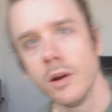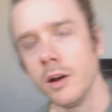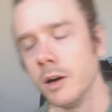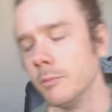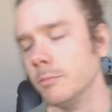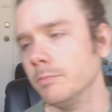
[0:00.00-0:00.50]

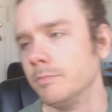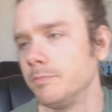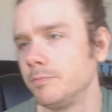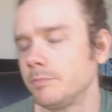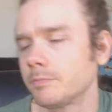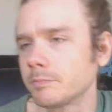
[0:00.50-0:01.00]

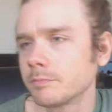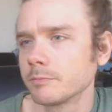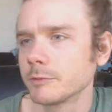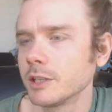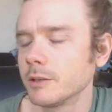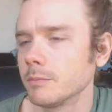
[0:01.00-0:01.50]

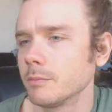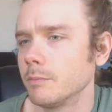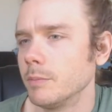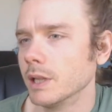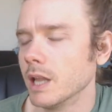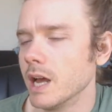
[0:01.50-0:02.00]

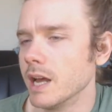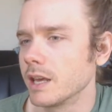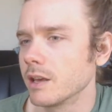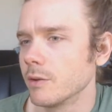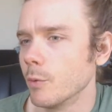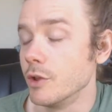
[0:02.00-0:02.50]
But
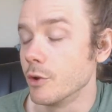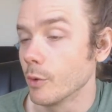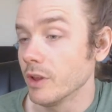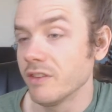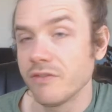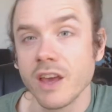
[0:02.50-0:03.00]
like, when you're
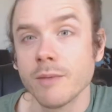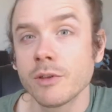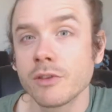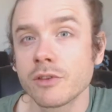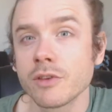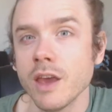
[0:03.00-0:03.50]
really
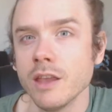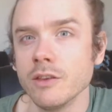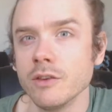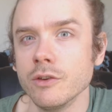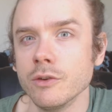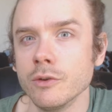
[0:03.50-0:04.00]
famous,
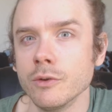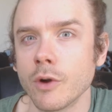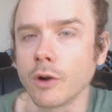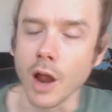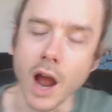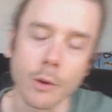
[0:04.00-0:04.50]
and
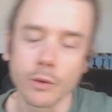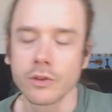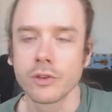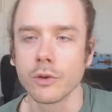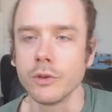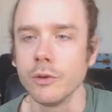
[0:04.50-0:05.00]
you are, I
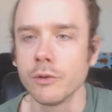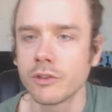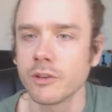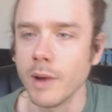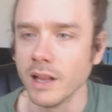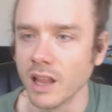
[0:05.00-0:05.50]
was so
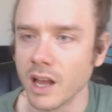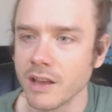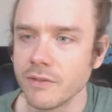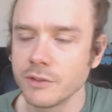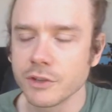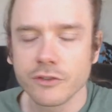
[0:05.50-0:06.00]
used to my
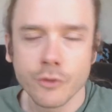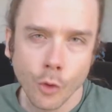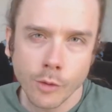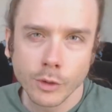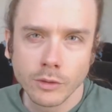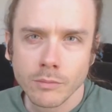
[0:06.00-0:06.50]
life just
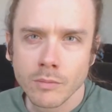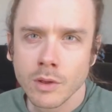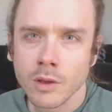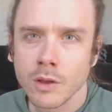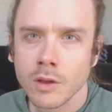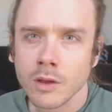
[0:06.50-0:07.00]
normal.
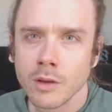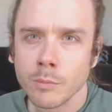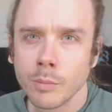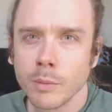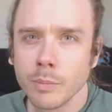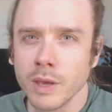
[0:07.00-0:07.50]

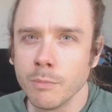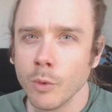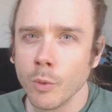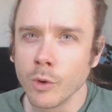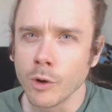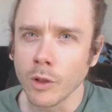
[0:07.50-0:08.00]
But
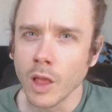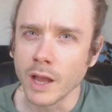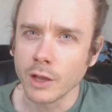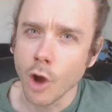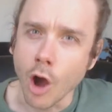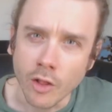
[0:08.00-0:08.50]
people were
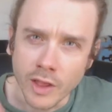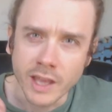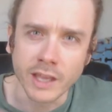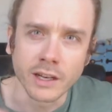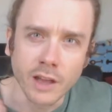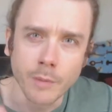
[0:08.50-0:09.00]
like
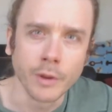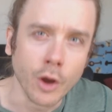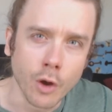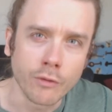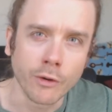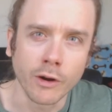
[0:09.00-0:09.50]
calling and coming
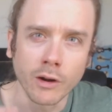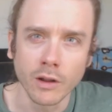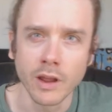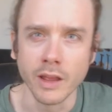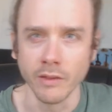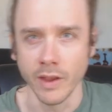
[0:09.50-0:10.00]
over
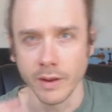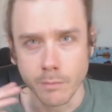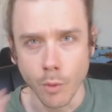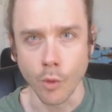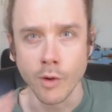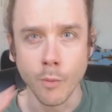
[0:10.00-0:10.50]
and like
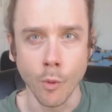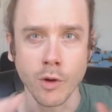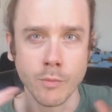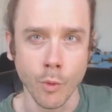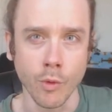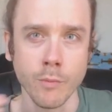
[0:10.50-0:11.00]
more and more
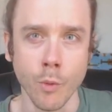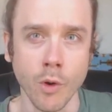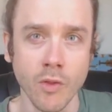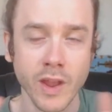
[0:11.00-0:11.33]
and more and more.